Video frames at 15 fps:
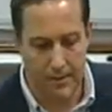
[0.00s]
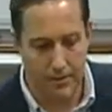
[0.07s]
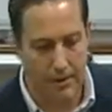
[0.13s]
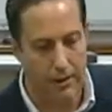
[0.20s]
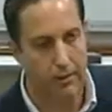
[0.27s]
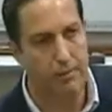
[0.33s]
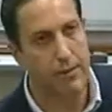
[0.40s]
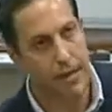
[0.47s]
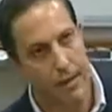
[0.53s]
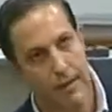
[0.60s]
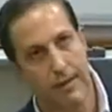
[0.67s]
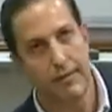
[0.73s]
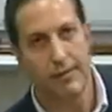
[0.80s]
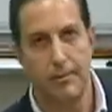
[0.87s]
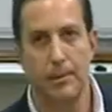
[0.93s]
I go,
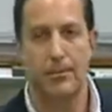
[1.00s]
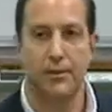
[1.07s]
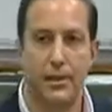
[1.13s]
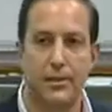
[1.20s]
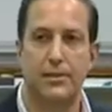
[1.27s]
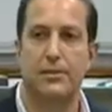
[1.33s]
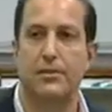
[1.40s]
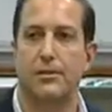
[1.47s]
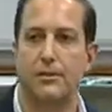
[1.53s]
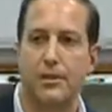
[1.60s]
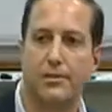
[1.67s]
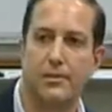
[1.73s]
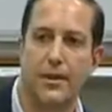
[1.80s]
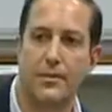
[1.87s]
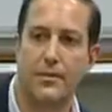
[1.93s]
negative, I'm in a right turn to
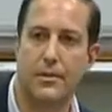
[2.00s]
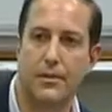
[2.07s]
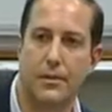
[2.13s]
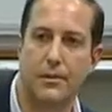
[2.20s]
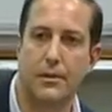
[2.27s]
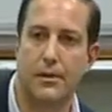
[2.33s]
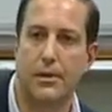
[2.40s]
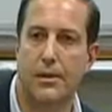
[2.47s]
150.